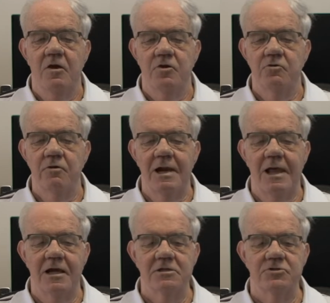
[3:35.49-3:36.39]
You're
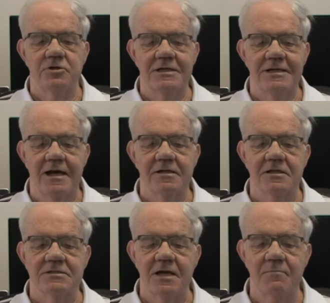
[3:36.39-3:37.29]
allowed to deduct
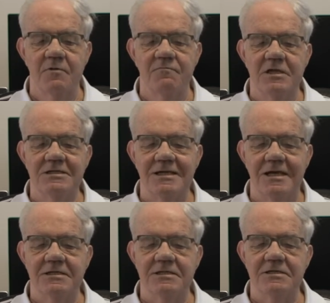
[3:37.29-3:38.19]
the sum of these
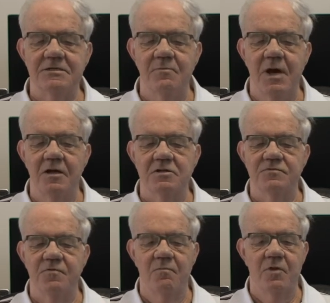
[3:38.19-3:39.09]
excess amounts
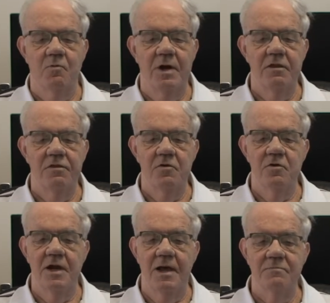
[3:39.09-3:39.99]
from the
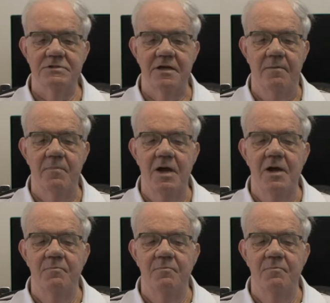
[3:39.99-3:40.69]
1/3 lump sum